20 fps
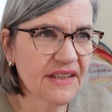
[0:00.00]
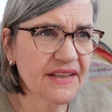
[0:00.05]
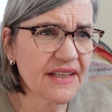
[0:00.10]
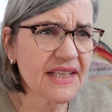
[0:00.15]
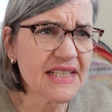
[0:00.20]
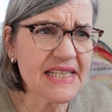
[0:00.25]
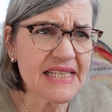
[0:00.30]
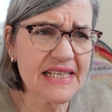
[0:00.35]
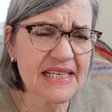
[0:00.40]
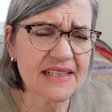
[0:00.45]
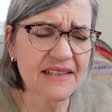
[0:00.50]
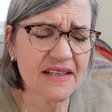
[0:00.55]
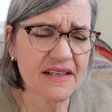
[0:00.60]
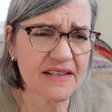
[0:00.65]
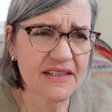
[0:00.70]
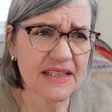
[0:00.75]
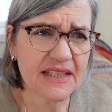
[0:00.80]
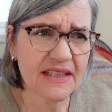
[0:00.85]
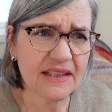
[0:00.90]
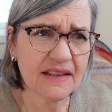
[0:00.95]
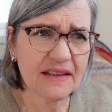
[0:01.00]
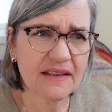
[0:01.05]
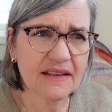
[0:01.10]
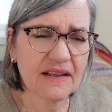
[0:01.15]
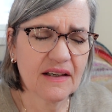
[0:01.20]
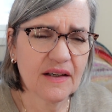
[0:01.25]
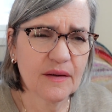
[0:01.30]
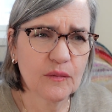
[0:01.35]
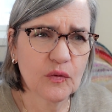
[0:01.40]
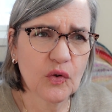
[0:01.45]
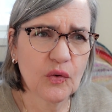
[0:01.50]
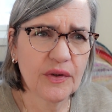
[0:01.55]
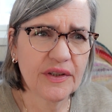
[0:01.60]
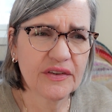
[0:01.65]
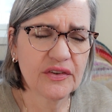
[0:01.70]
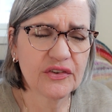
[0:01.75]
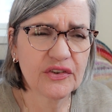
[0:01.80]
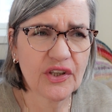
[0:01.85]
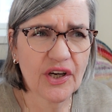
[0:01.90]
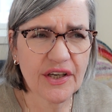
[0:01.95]
that's it, I think. I'm going
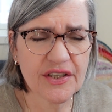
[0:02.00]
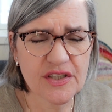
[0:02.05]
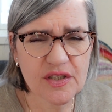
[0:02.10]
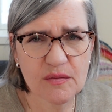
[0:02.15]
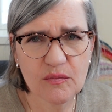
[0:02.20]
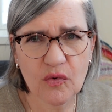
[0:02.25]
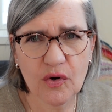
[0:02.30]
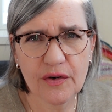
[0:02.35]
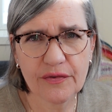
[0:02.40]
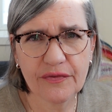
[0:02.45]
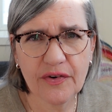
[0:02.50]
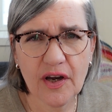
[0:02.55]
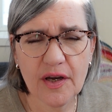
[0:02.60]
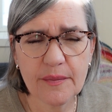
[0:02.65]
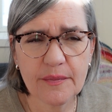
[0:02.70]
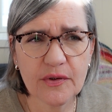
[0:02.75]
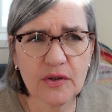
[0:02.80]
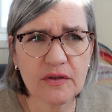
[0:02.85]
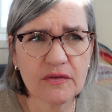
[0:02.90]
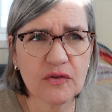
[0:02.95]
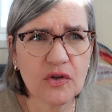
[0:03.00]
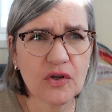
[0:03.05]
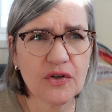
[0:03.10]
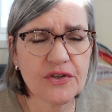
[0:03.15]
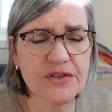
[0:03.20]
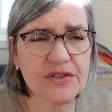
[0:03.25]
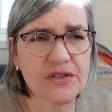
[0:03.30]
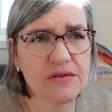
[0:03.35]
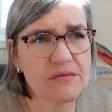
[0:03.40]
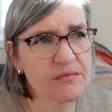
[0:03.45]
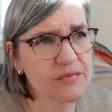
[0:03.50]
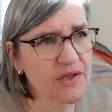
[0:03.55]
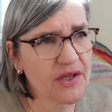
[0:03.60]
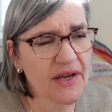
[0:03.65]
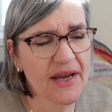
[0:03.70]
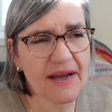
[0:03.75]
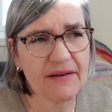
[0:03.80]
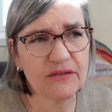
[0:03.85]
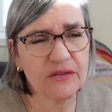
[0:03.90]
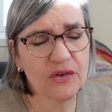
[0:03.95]
to dye some more fiber, of course, but I
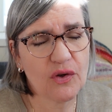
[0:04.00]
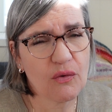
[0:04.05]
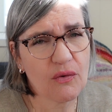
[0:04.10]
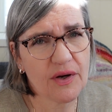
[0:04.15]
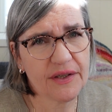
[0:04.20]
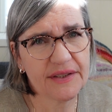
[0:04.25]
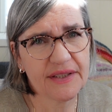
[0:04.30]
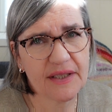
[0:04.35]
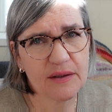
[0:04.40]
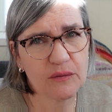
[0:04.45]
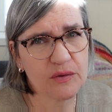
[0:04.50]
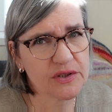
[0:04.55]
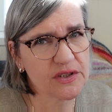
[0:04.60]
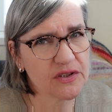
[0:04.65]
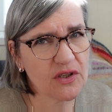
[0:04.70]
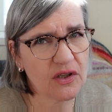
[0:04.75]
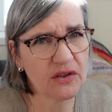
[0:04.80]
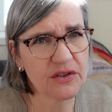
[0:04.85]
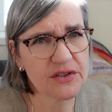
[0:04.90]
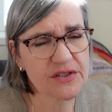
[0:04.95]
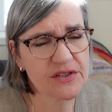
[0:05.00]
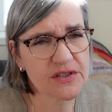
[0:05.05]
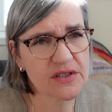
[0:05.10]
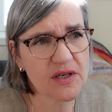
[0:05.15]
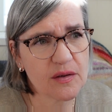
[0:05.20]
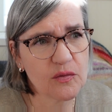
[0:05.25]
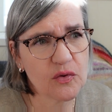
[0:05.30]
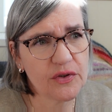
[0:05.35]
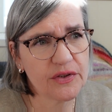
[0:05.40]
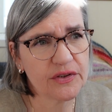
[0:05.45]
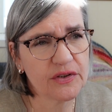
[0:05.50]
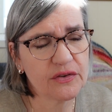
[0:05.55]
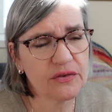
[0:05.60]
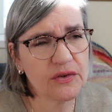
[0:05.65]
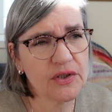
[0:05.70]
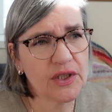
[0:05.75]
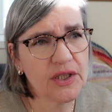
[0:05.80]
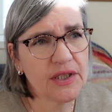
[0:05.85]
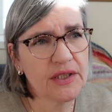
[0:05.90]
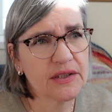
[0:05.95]
have no idea what colors I'm going to
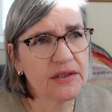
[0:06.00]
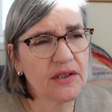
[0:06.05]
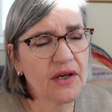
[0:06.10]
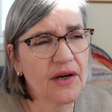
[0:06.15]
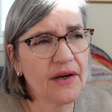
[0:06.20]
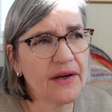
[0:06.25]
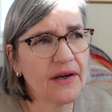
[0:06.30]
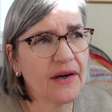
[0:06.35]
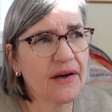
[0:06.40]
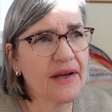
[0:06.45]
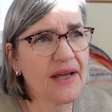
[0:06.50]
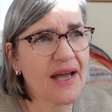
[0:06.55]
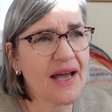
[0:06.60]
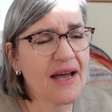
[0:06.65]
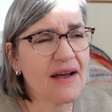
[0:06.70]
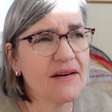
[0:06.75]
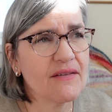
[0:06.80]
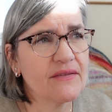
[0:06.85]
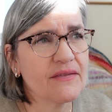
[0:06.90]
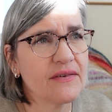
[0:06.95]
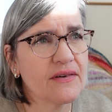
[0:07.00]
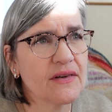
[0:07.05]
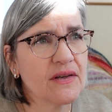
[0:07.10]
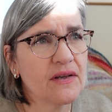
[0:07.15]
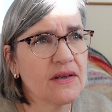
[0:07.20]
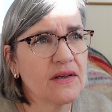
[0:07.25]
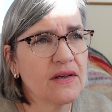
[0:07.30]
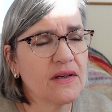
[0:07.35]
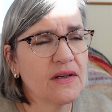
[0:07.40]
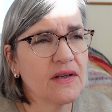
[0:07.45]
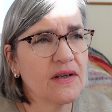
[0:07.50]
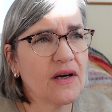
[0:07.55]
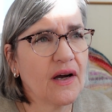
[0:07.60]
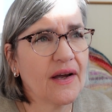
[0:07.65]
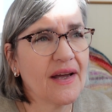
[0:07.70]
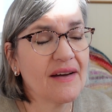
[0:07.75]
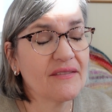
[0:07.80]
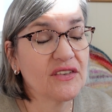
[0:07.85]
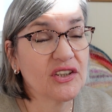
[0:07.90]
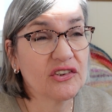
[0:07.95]
dye. I
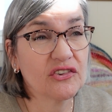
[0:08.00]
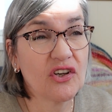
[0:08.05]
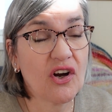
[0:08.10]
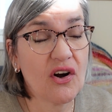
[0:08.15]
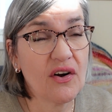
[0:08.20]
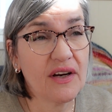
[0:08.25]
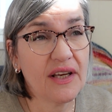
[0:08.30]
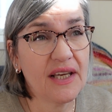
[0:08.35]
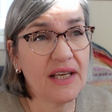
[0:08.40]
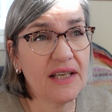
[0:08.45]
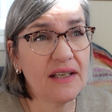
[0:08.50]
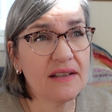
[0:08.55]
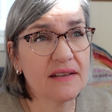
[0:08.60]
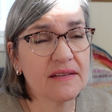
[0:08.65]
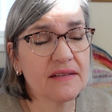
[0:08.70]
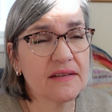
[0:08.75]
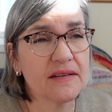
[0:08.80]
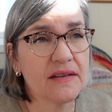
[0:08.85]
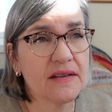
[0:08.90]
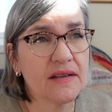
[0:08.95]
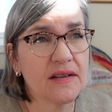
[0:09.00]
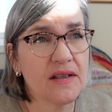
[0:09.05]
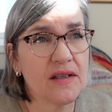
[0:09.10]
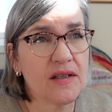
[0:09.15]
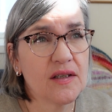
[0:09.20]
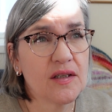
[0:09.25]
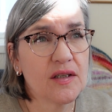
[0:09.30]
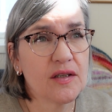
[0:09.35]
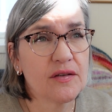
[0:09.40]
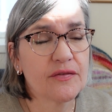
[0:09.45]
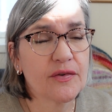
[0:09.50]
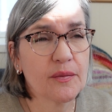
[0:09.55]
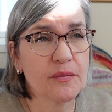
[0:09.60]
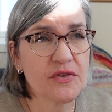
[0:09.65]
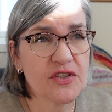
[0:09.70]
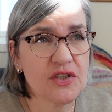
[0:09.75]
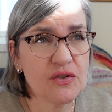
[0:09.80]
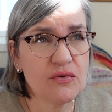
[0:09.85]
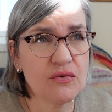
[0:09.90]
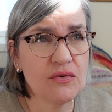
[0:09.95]
have the Target from
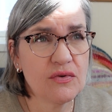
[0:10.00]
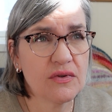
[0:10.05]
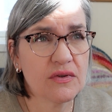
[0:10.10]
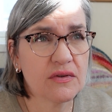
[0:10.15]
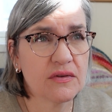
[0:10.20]
Sue